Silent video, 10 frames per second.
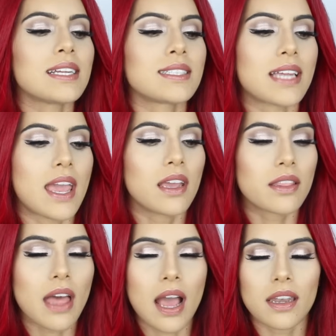I say
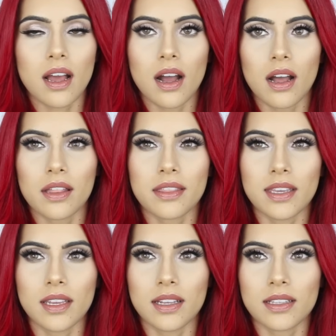that
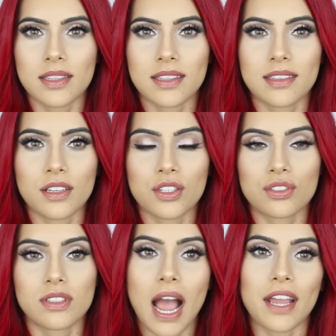the
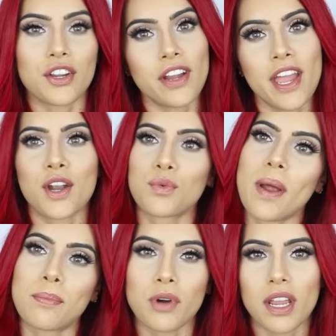dye your hair
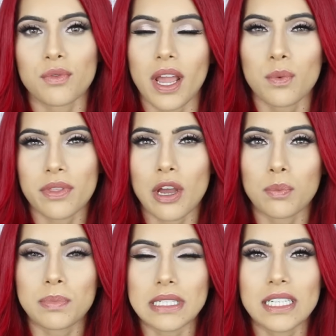red, bright red
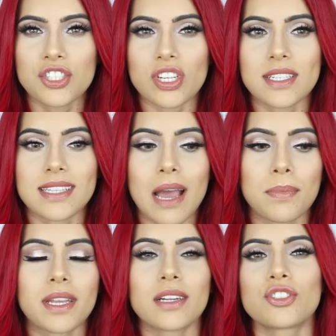without bleach, is that
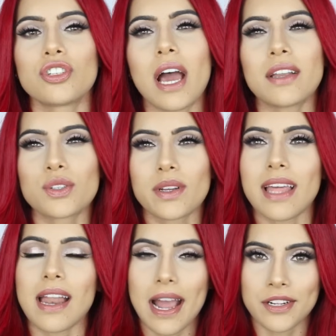because you're not doing
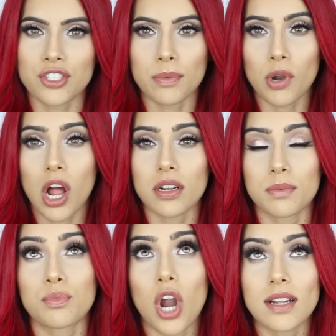that extra
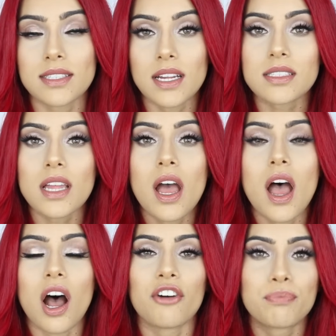process
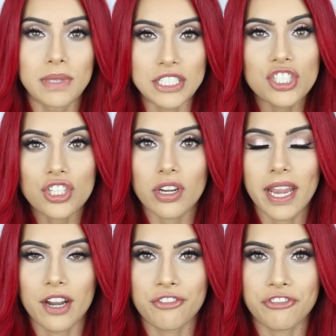of bleaching your
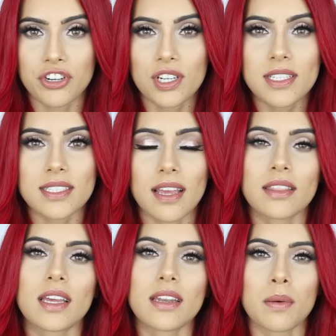hair first
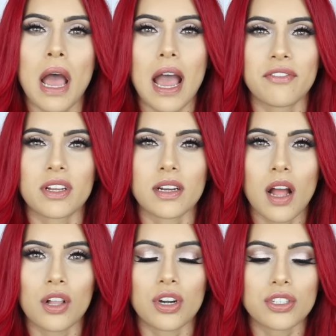and then of having a
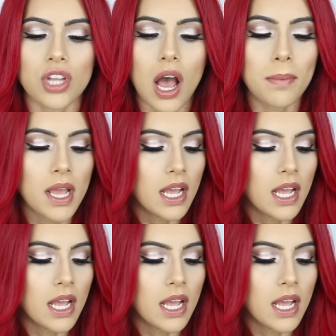color on top.